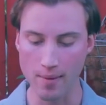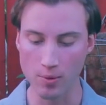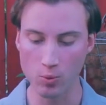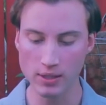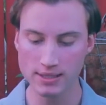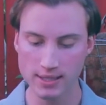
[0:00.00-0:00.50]

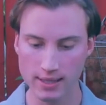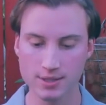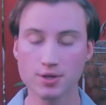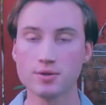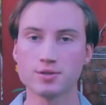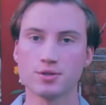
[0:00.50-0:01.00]
Once they
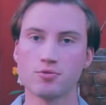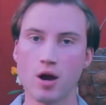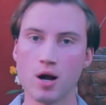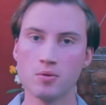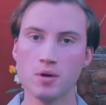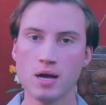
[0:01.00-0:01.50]
start to
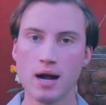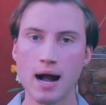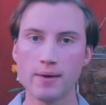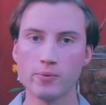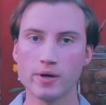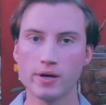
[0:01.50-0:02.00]
grow, I
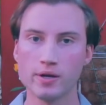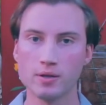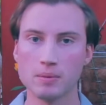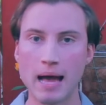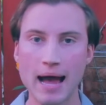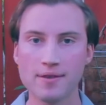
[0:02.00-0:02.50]

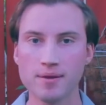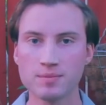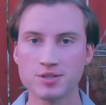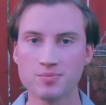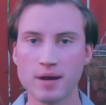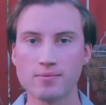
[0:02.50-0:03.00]
will add them
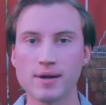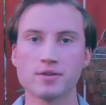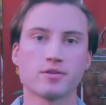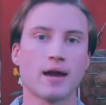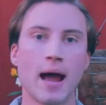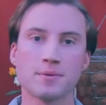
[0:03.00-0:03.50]
to my
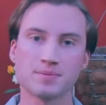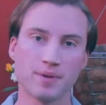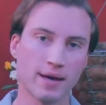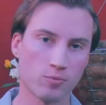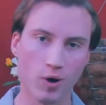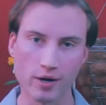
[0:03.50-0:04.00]
regular
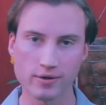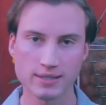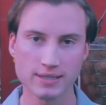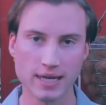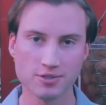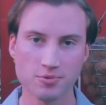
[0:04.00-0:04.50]
houseplant watering
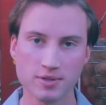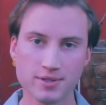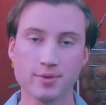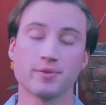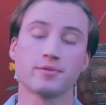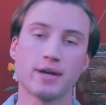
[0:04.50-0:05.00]
schedule, so
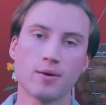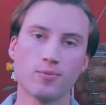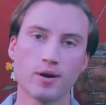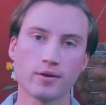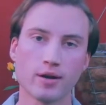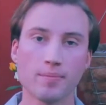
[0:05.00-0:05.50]
they'll get
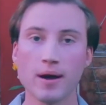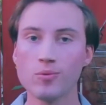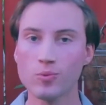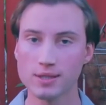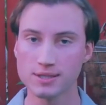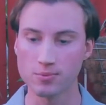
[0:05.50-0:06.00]
watered about
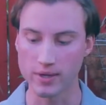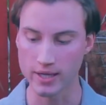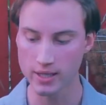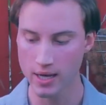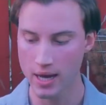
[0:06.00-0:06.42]
once a week.